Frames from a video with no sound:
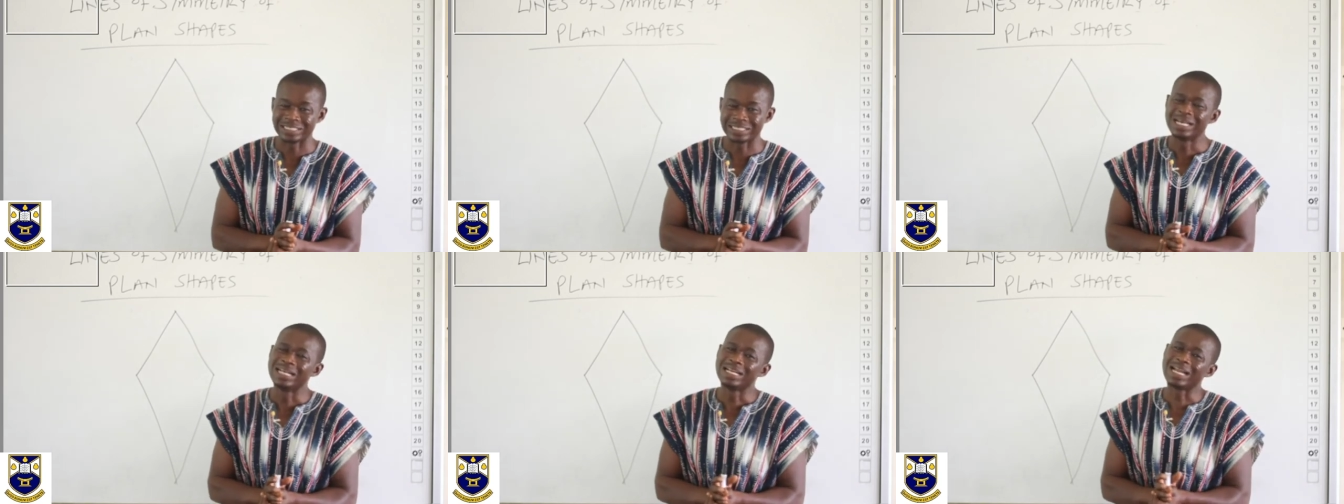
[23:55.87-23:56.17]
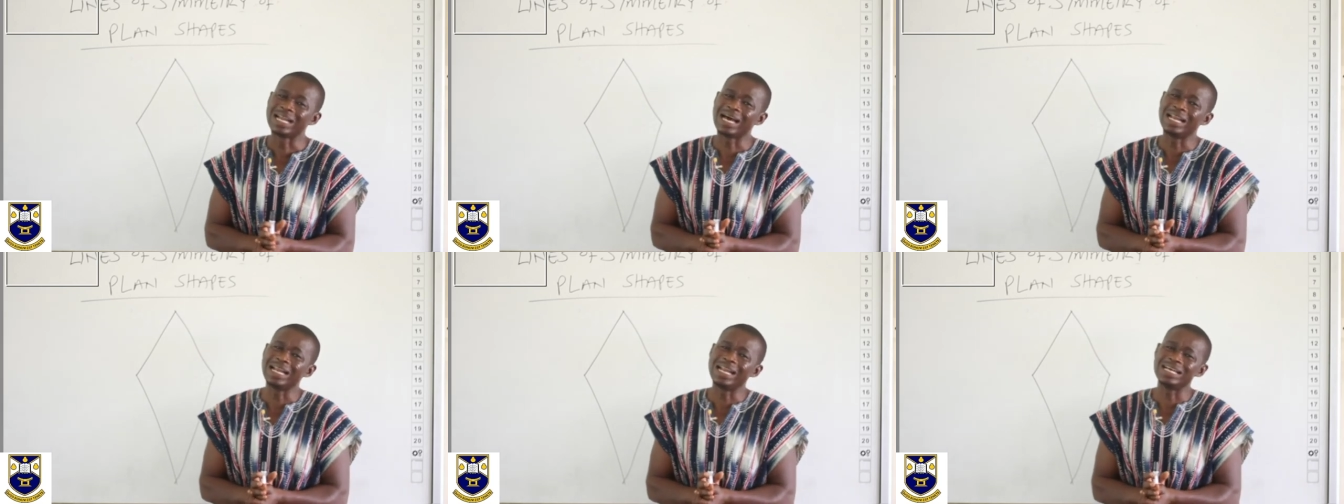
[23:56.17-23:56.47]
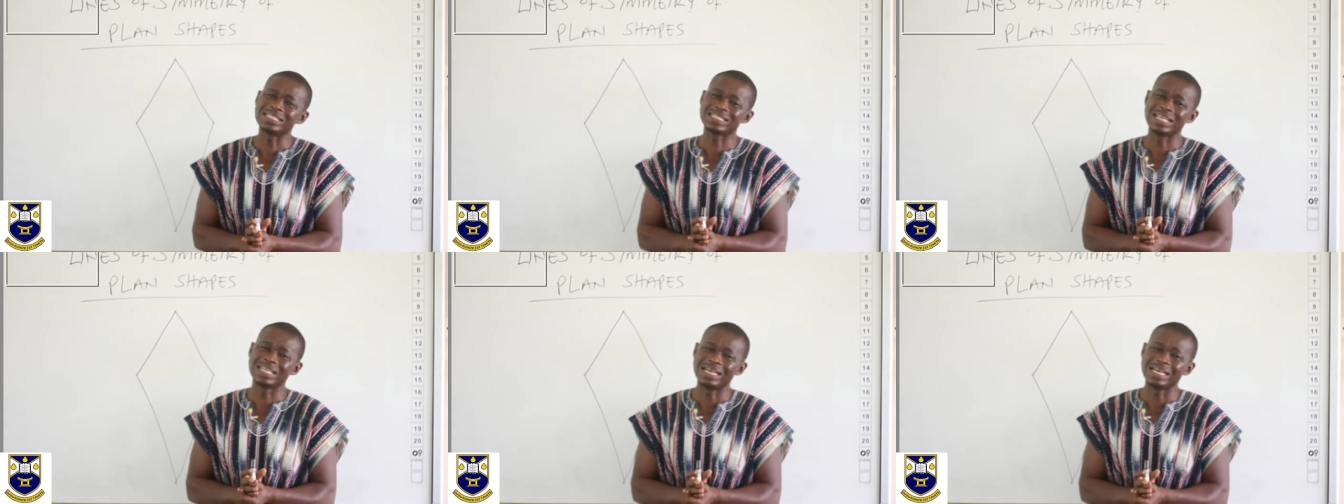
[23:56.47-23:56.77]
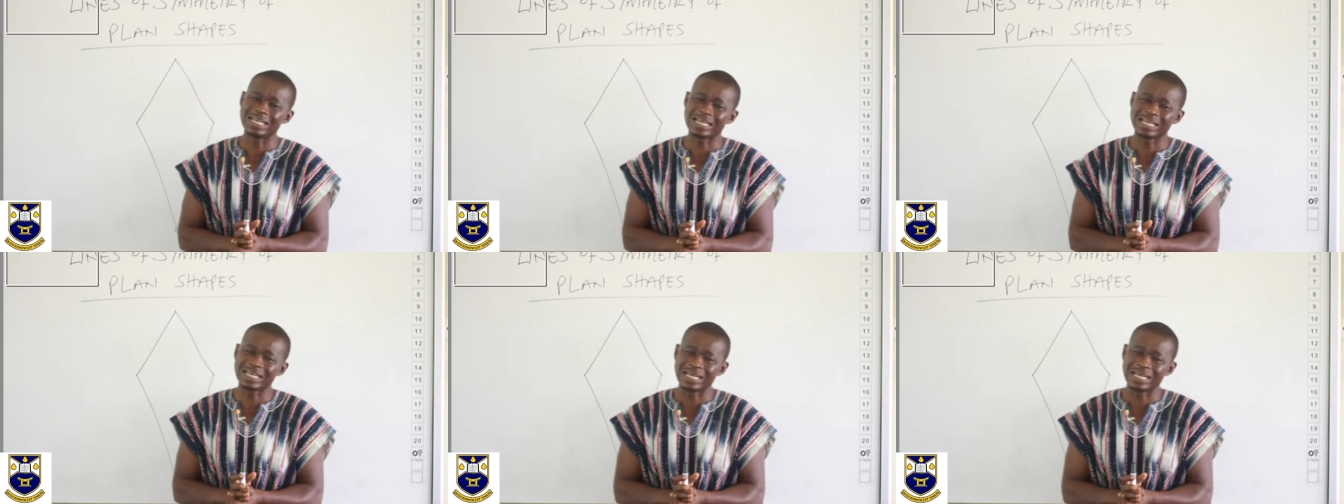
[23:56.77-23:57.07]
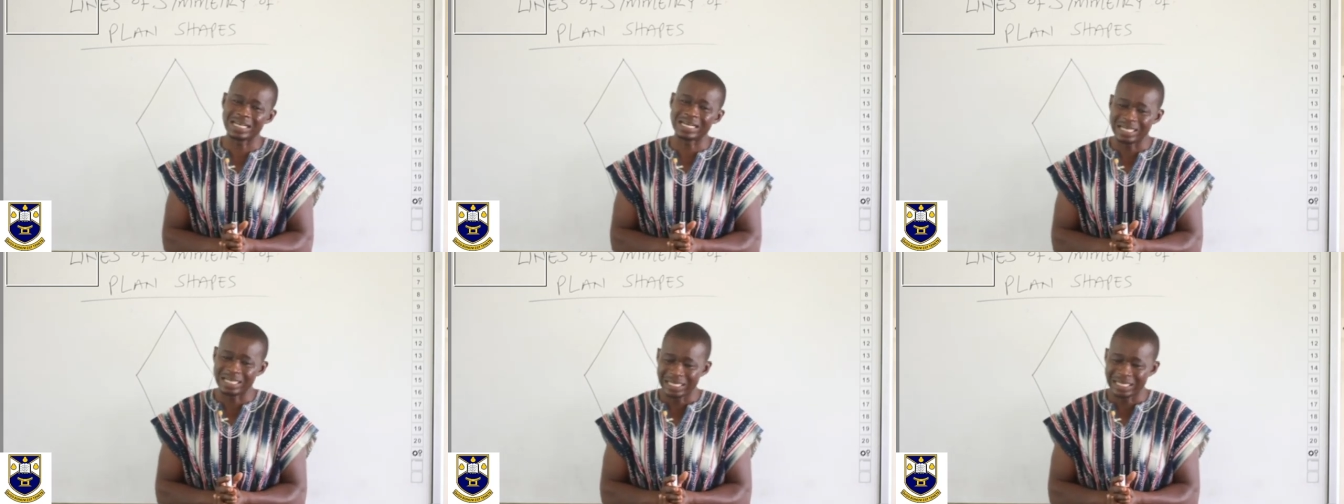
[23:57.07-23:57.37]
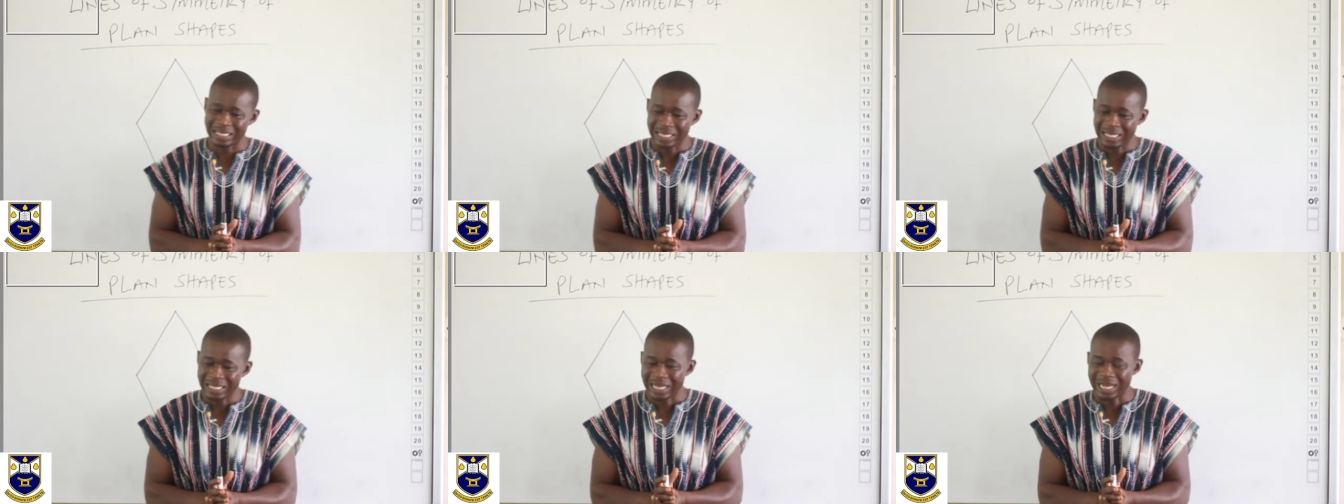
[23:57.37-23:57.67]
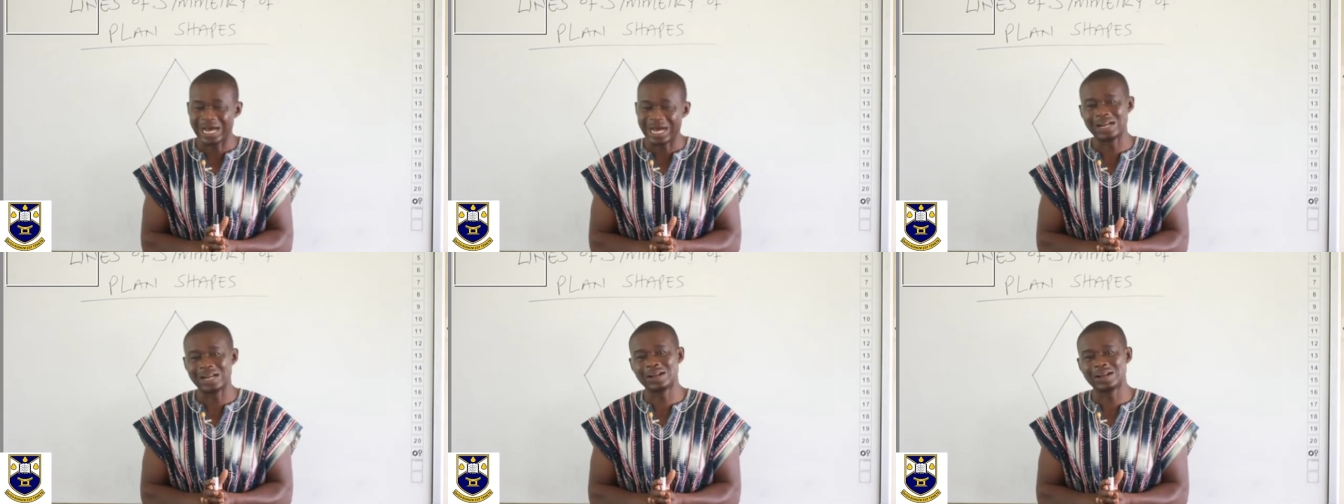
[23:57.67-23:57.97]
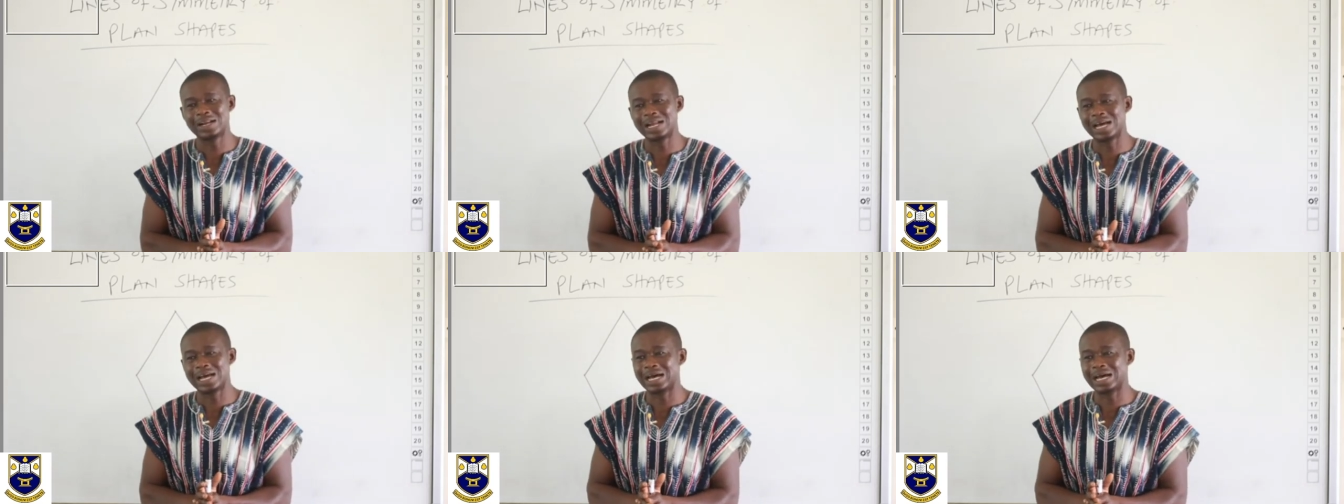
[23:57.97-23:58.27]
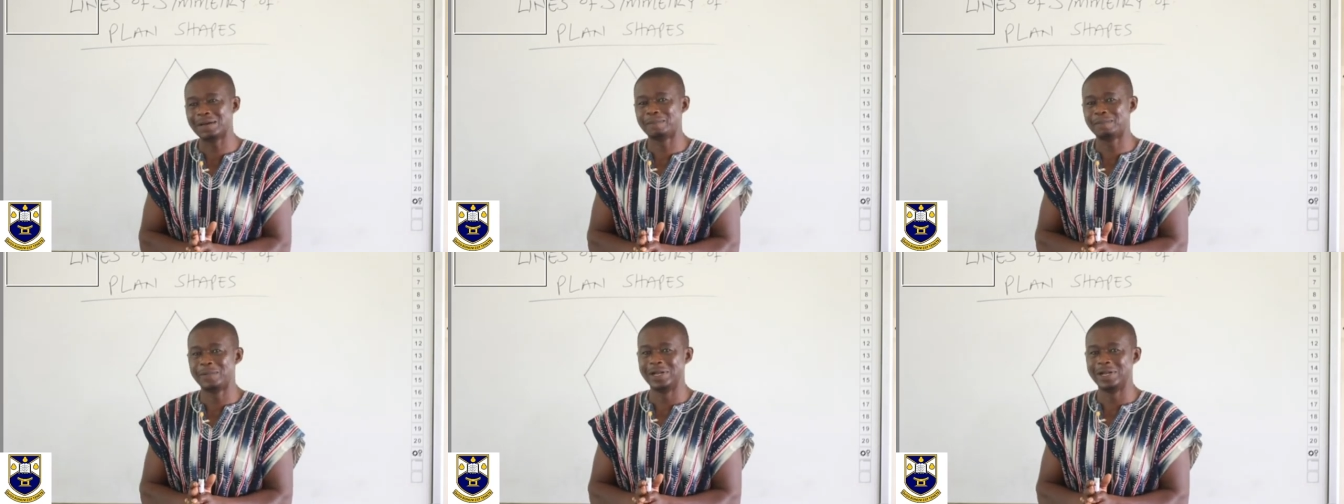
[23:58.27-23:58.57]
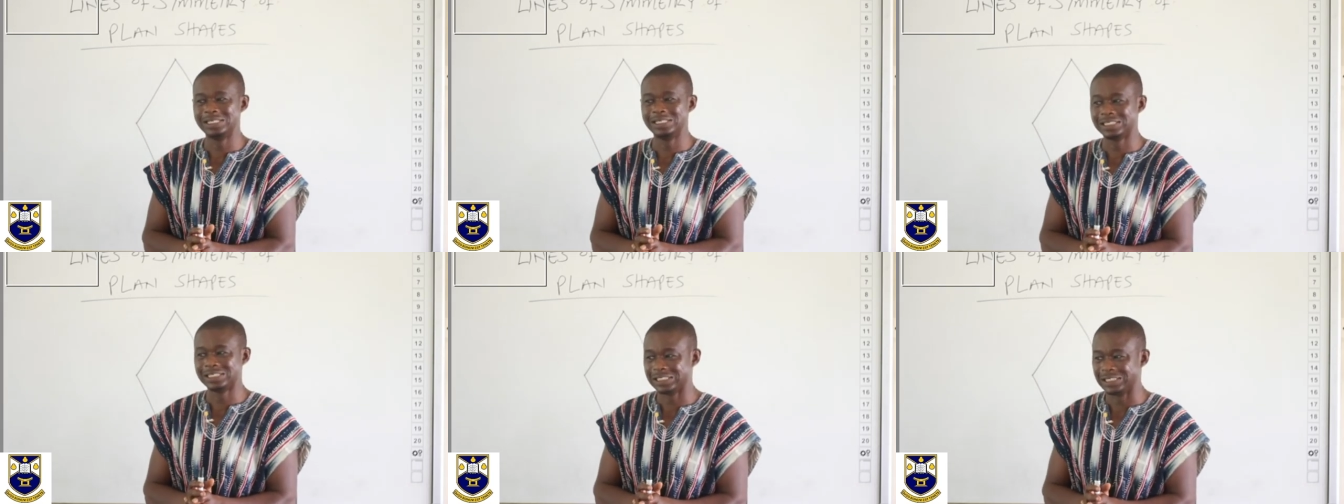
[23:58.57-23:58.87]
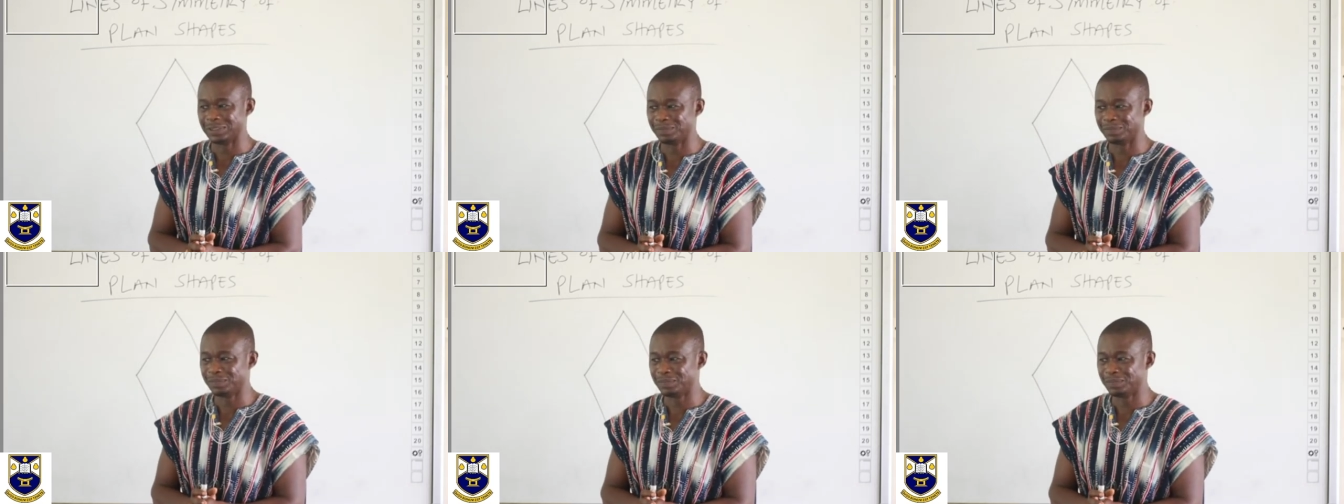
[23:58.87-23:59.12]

Now let's take another plane shape.